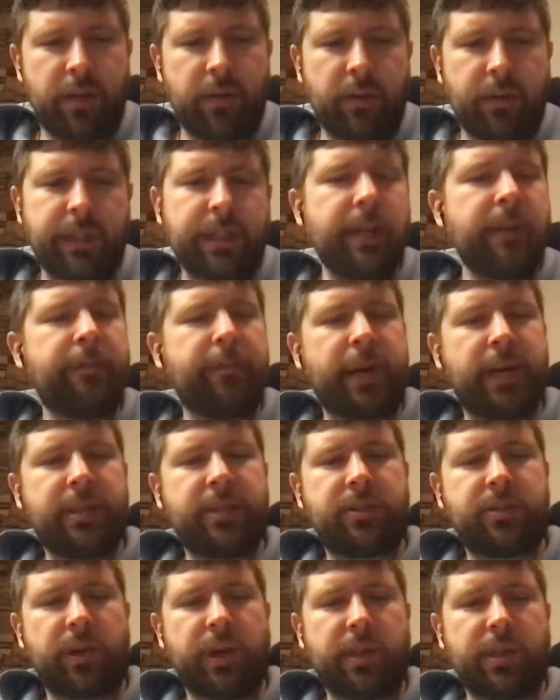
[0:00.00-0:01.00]
Receive my
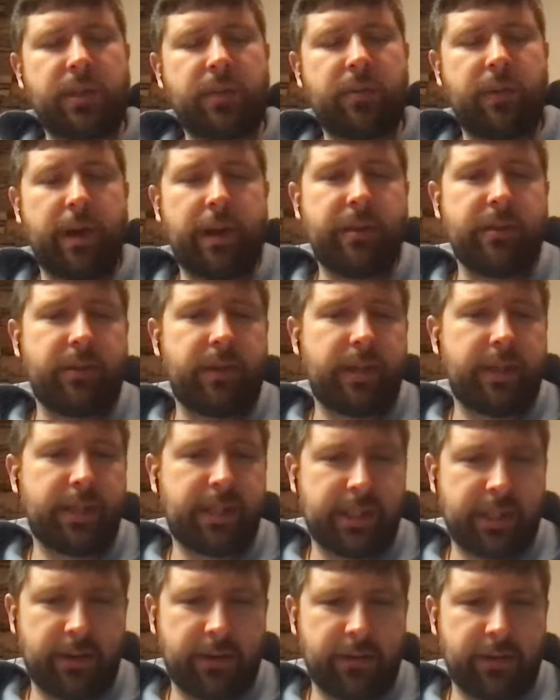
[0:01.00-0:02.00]
instruction rather than
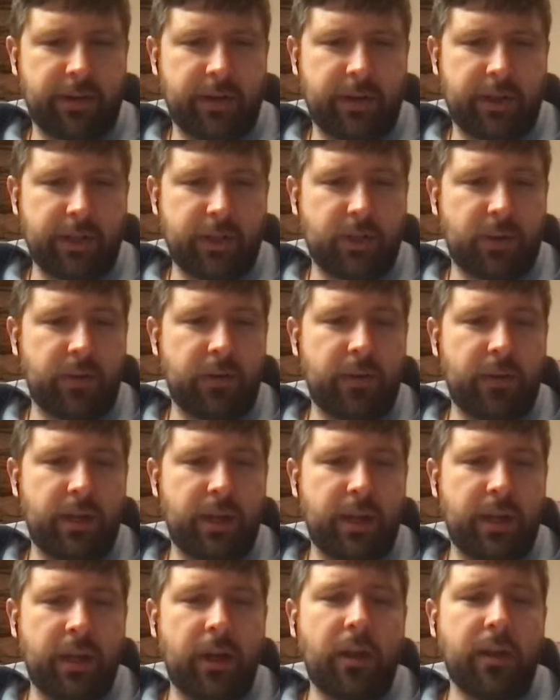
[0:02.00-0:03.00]
silver,
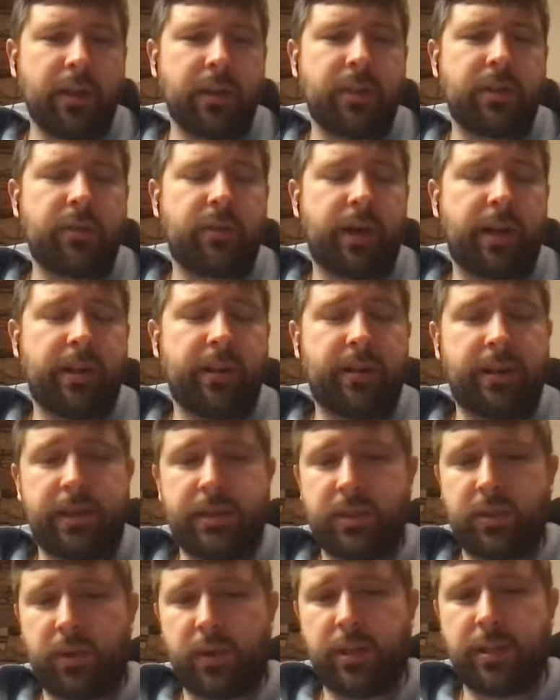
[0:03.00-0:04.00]
and knowledge rather
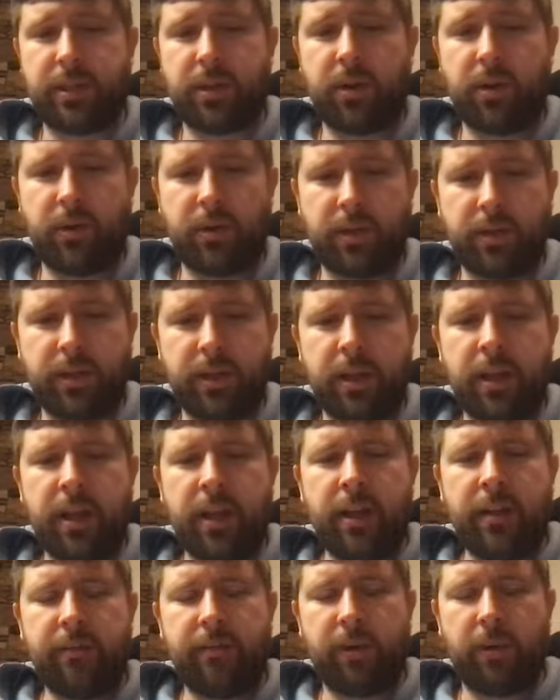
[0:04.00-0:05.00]
than choice gold.
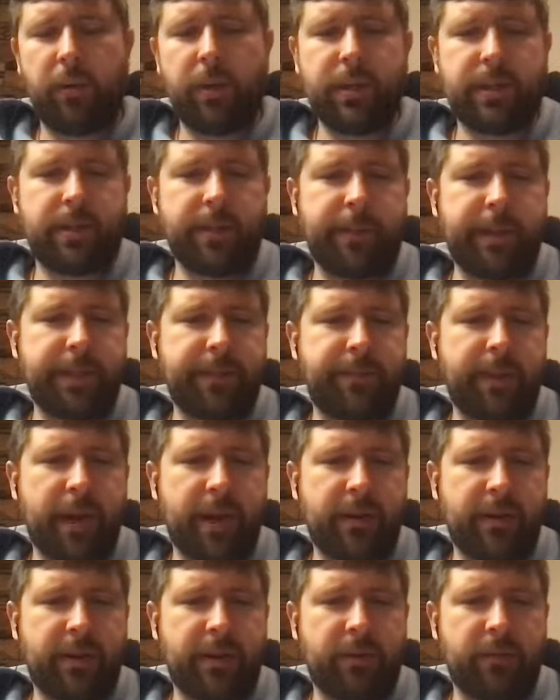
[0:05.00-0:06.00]
For wisdom is
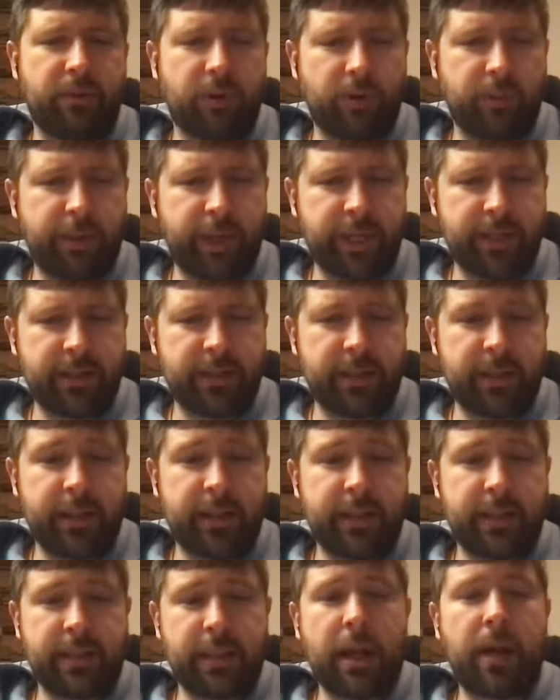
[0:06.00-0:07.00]
better than rubies,
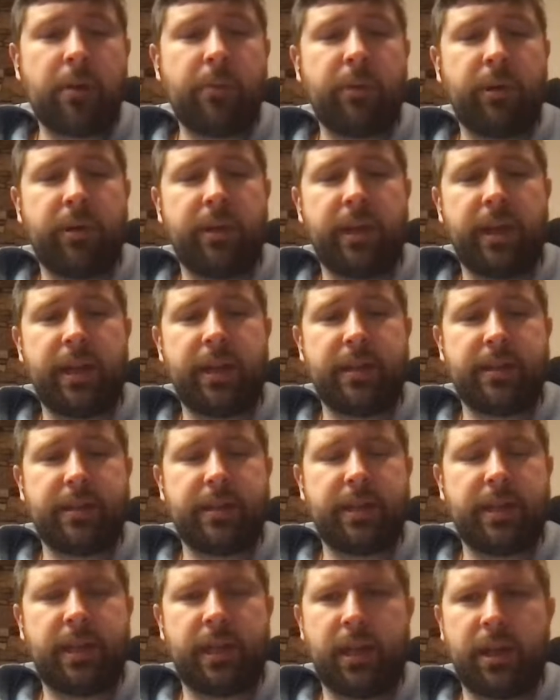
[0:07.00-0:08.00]
and desirable
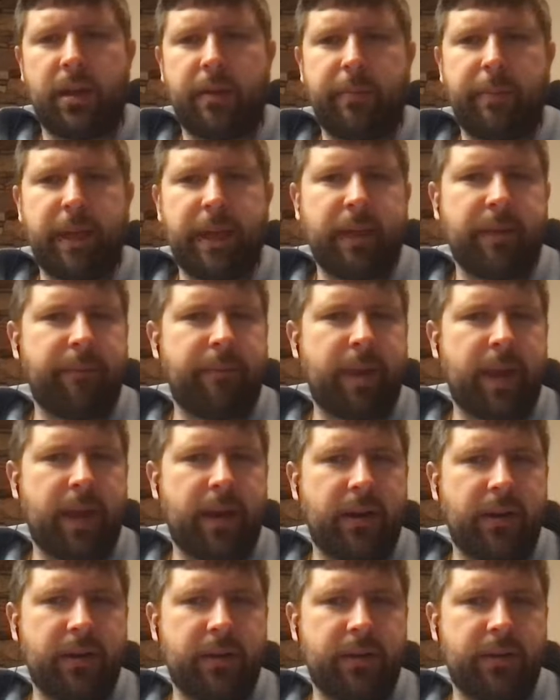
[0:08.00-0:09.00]
things cannot be
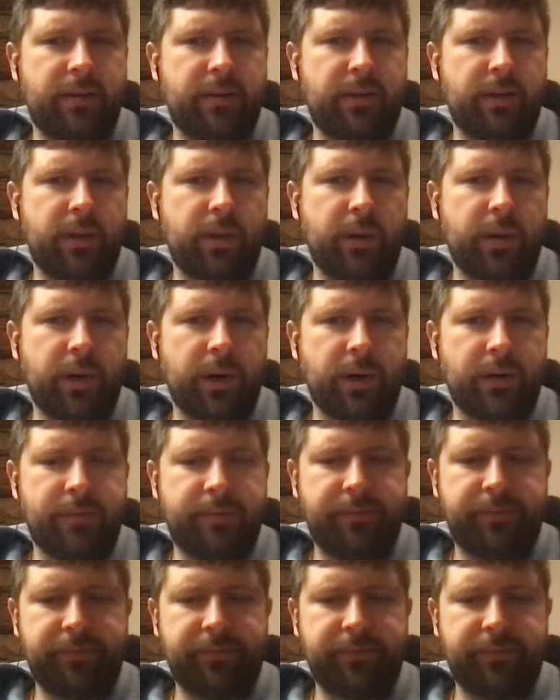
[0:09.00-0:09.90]
compared to her."